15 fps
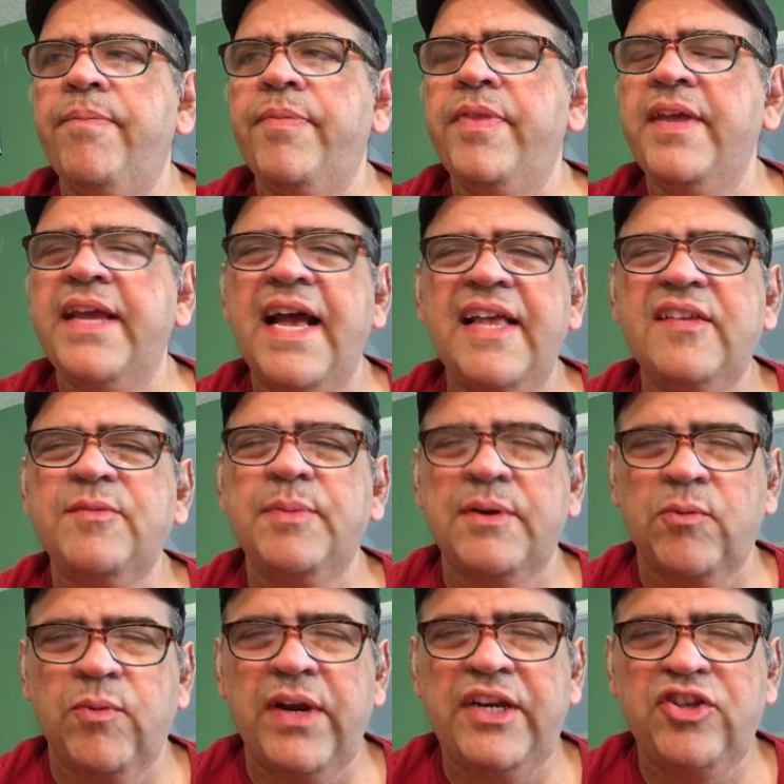the aspect
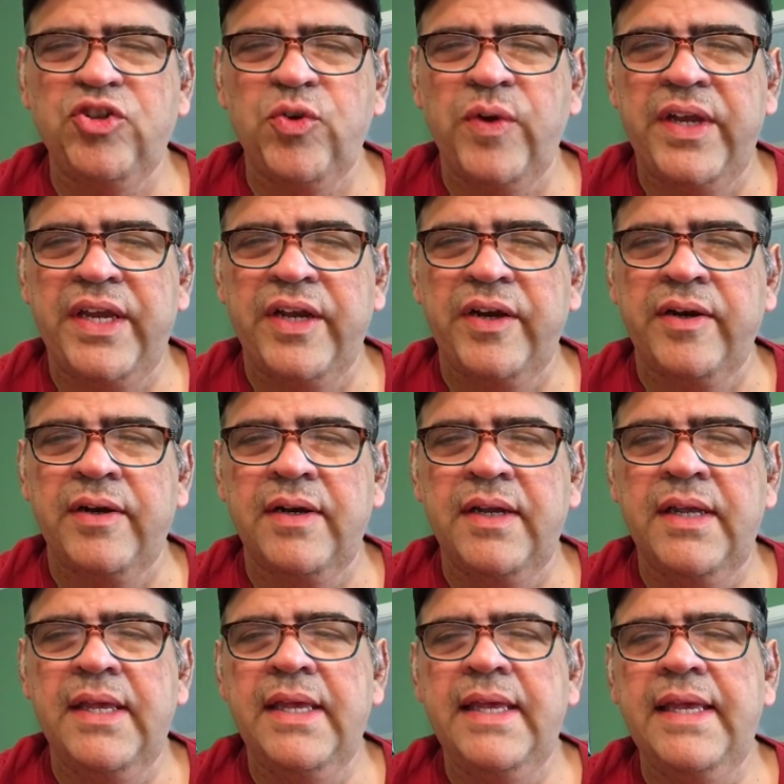ratio here
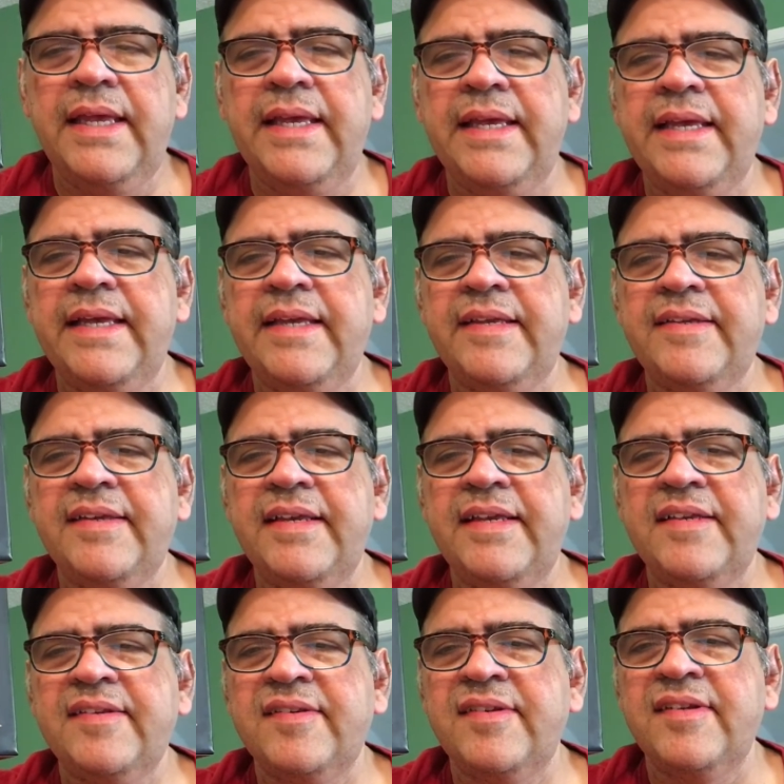
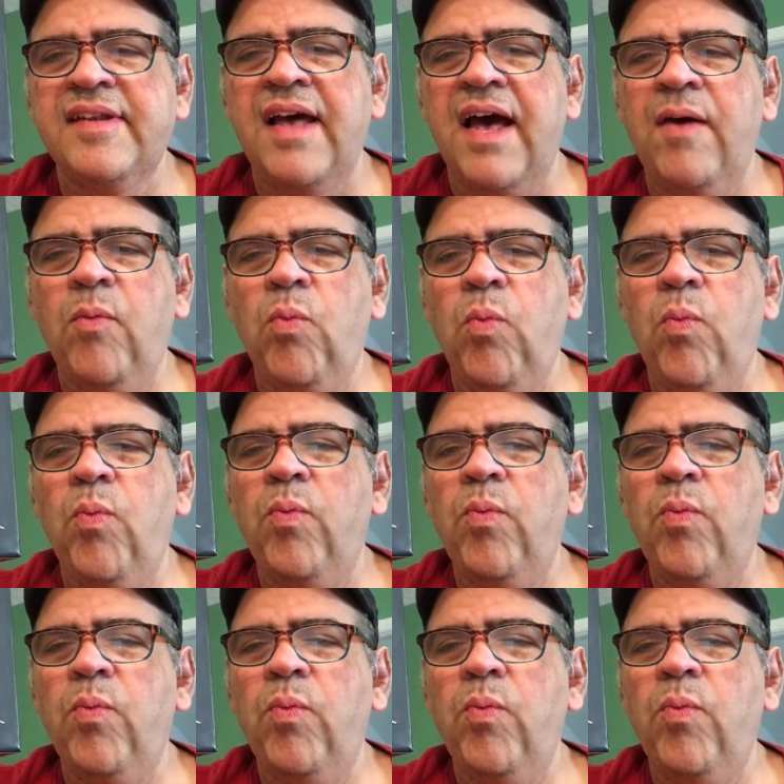is not